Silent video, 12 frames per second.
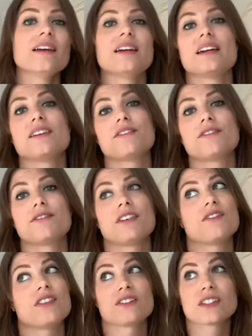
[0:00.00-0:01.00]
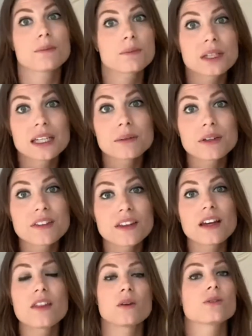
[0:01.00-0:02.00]
if, if they stop playing with
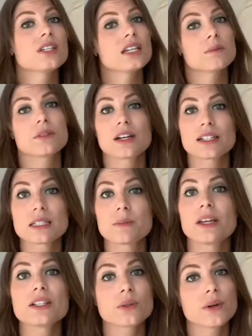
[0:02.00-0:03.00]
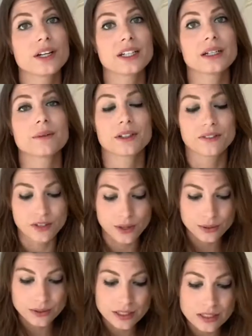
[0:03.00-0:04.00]
it, those take up a lot of space, go ahead and get rid of
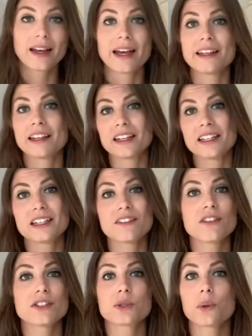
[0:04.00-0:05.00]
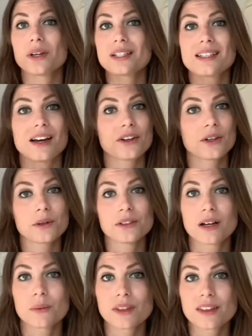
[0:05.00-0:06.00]
those, and any of the toys that go
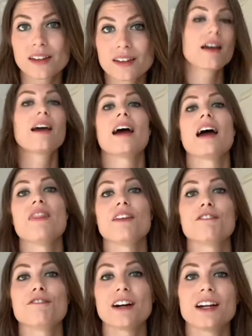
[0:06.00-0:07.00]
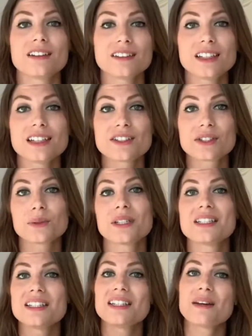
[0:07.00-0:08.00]
along with it. And then finally,
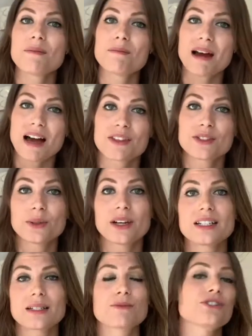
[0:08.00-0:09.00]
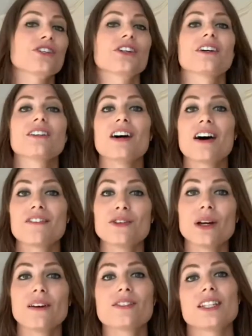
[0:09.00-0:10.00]
squeezy bath toys. I'm sure a lot of you
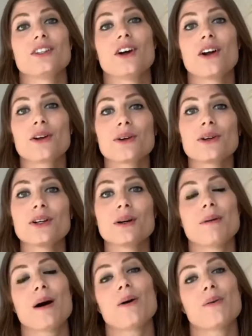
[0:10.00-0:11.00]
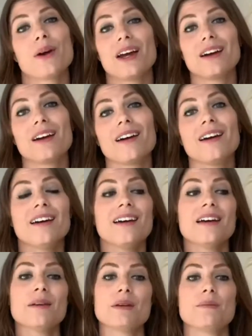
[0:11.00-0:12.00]
have seen the article about where
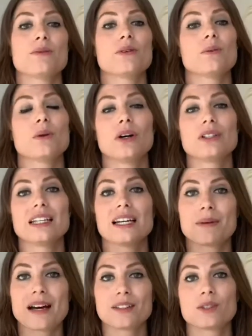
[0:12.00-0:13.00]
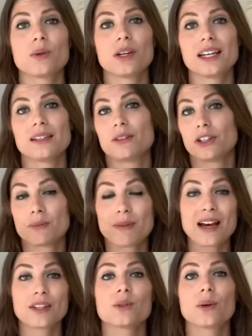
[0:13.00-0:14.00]
people will take a bath toy, their
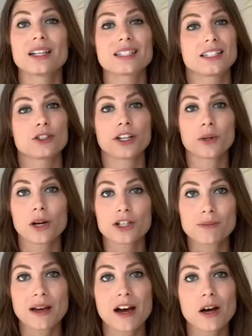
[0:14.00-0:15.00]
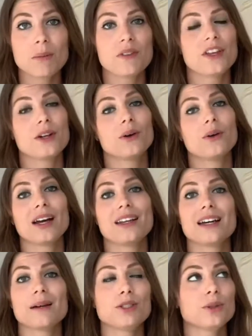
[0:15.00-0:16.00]
bath toys, and they try to wash them out, but they don't
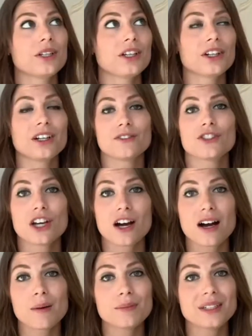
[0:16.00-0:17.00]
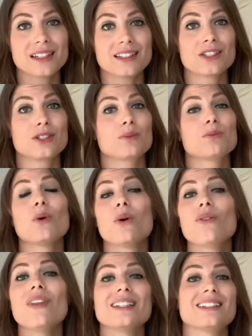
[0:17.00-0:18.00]
end up doing a good enough job because there's
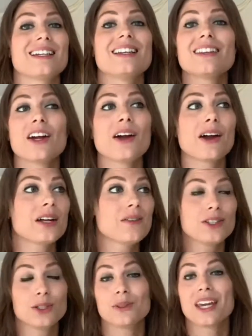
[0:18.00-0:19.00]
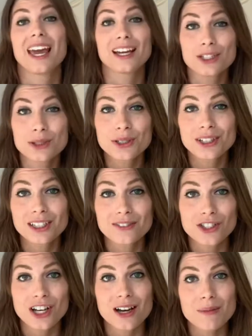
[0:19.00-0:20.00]
mold that's in there. I don't even think you can do a good
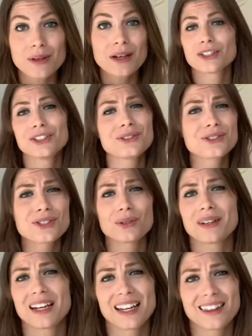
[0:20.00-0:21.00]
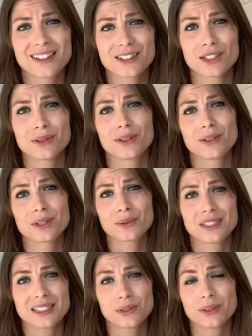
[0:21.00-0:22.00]
enough job. You just don't want anything to do with those
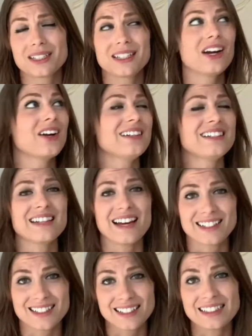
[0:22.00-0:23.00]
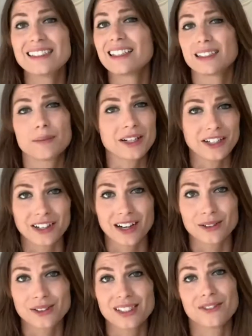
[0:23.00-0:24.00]
squeezy toys. They are nasty. Get them out of your
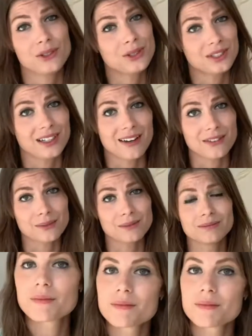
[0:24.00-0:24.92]
house if you still have them.